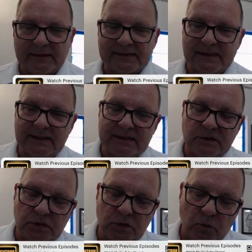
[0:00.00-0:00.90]
this
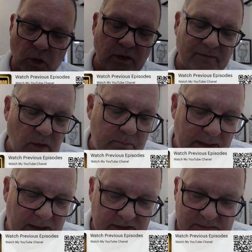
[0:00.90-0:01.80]
is one of the
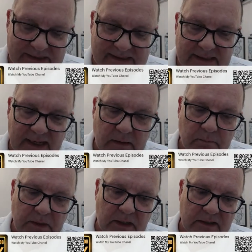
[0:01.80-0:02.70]
biggest mistakes,
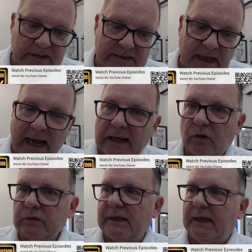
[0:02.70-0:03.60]
because I
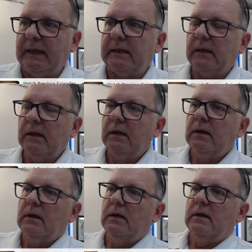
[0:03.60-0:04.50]
don't think
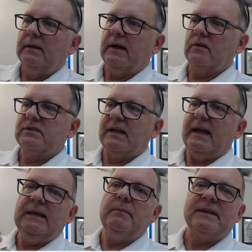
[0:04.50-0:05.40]
there's
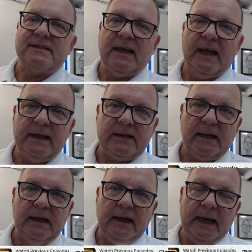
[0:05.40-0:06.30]
any mistake
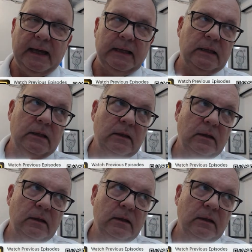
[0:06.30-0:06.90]
in